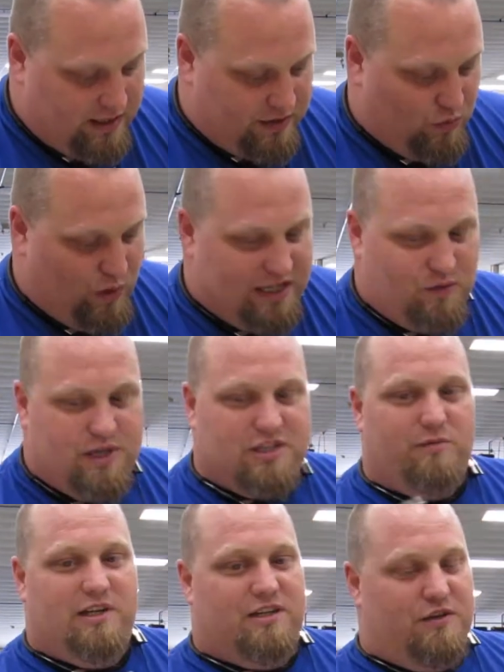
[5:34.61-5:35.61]
The way that we
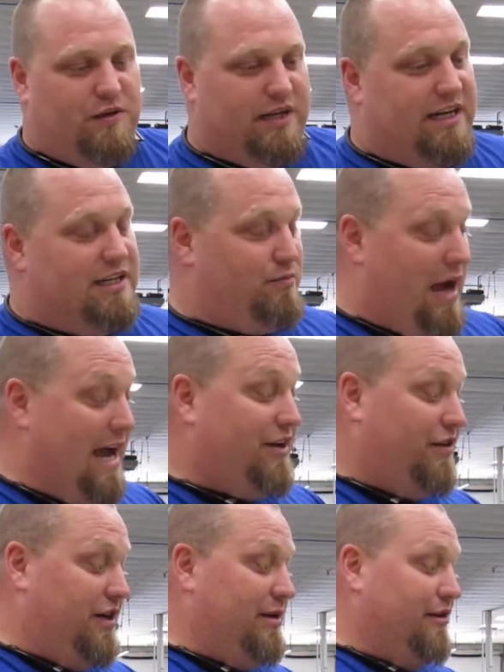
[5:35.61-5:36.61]
should be doing it is
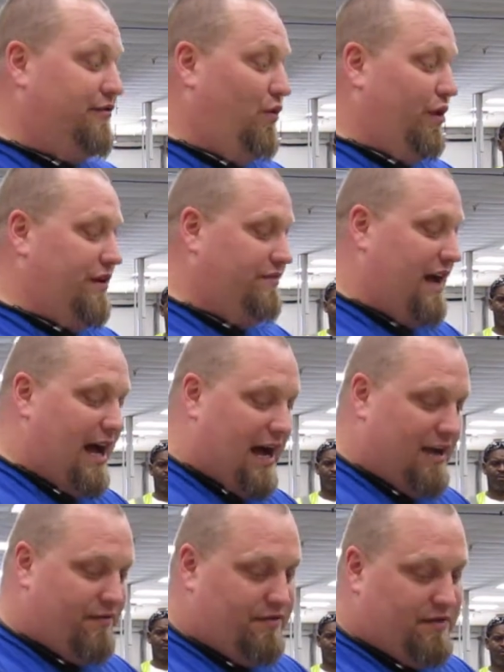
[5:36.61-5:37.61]
mitering them at a
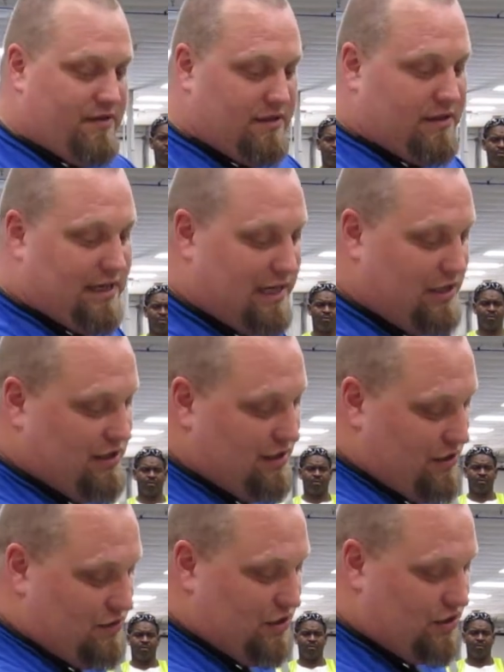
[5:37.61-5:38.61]
45, and you can
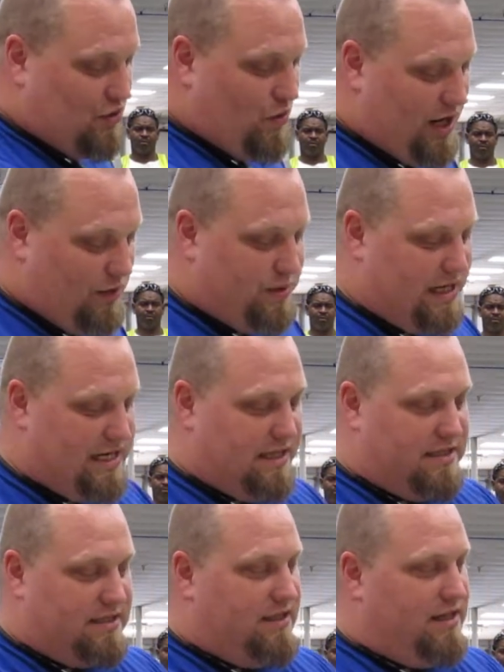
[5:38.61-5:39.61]
use a square
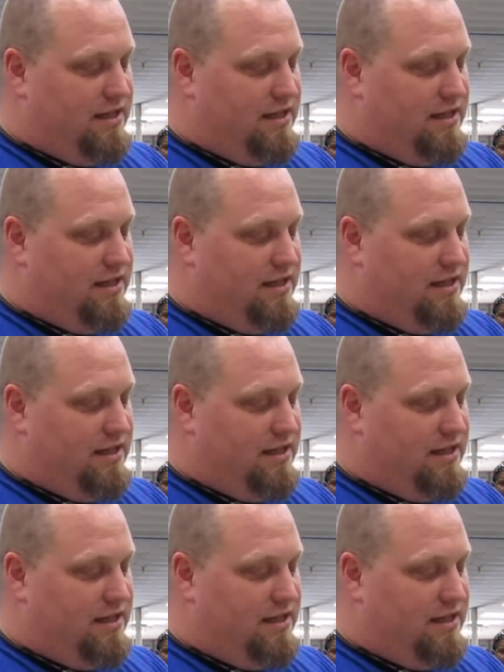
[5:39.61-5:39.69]
piece.